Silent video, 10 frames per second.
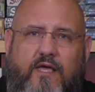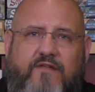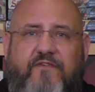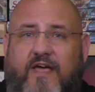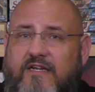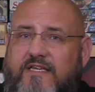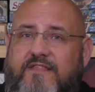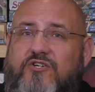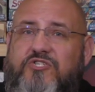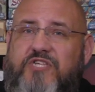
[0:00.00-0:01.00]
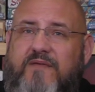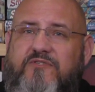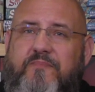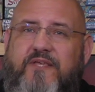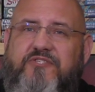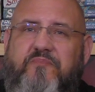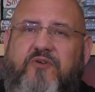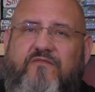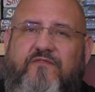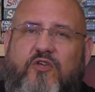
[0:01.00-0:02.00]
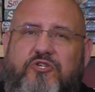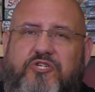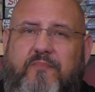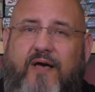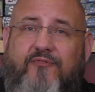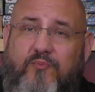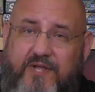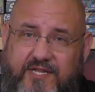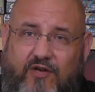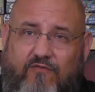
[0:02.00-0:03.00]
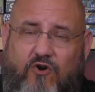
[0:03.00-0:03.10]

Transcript: And finally, there seems to be some confusion about the retail